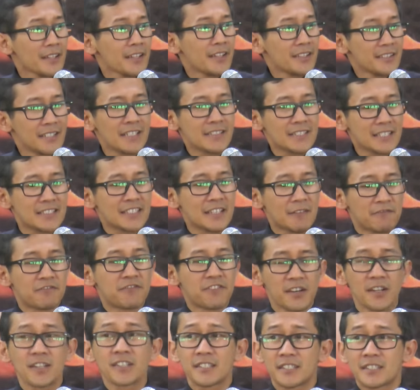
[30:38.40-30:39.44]
this is the
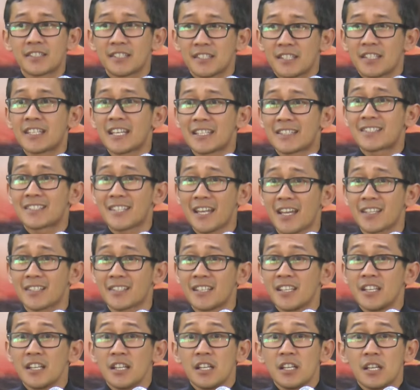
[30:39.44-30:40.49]
verse that says,